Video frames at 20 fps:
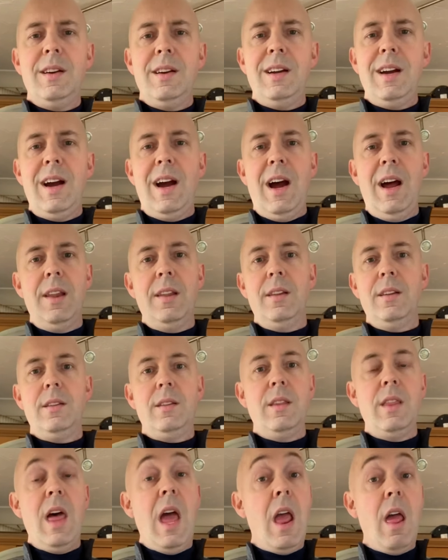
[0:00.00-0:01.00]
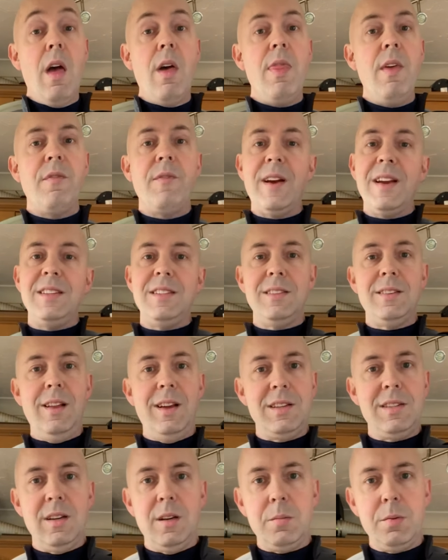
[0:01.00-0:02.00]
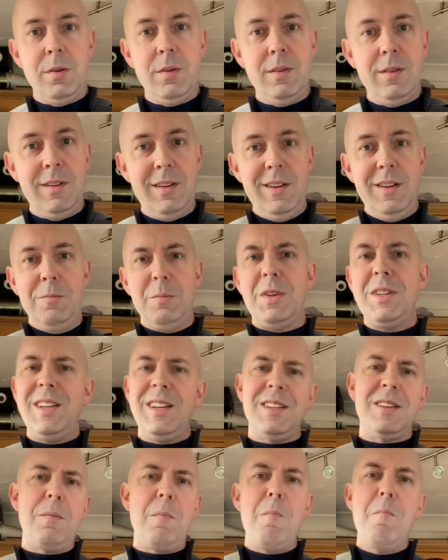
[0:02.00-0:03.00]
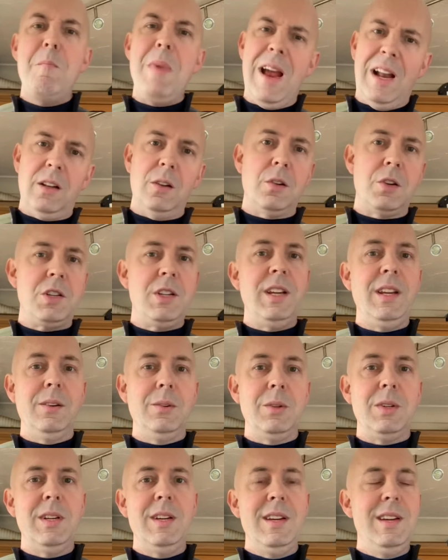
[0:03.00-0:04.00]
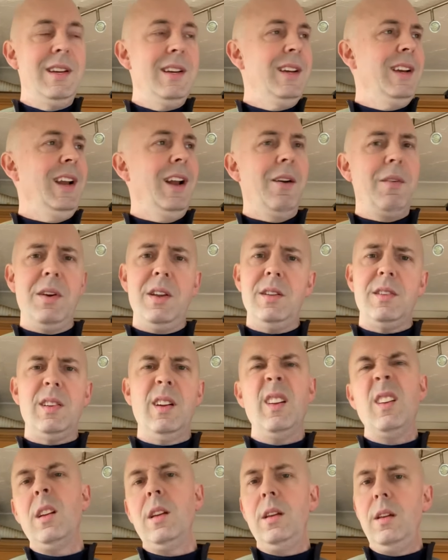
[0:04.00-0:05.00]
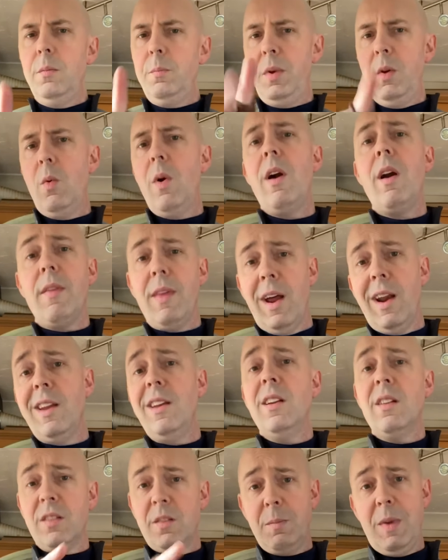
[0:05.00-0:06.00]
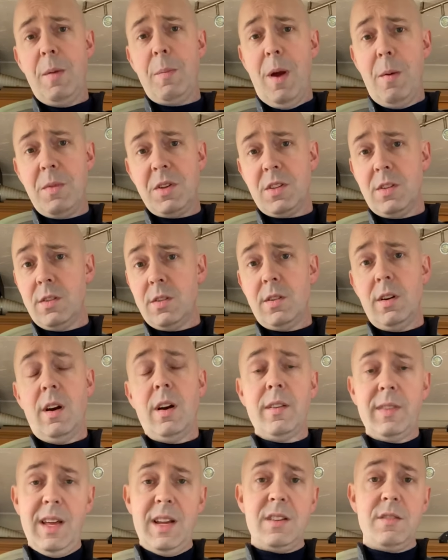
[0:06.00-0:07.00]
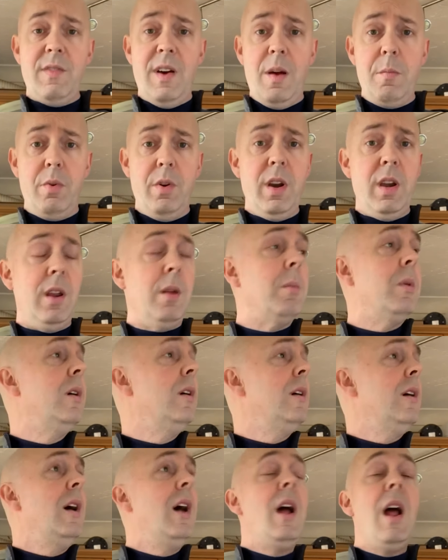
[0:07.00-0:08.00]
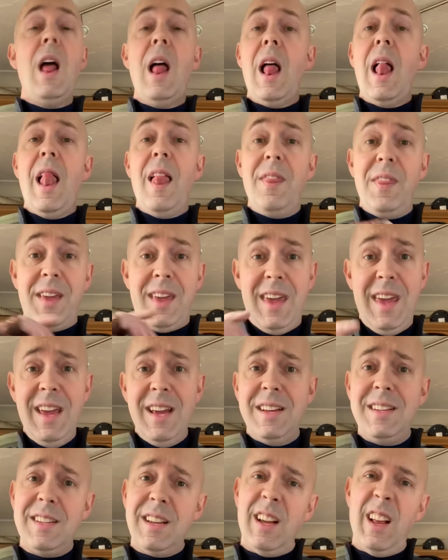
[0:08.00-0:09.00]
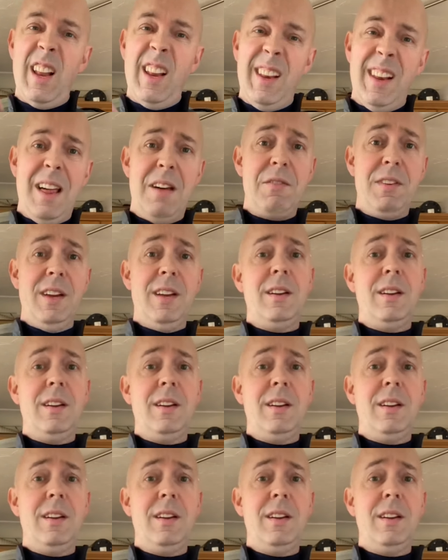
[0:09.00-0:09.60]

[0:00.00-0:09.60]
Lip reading: and their faces light up because it's a metal shield. You'd be aware of that. It's made by Mr. Stark. That's vibranium. The kids love it.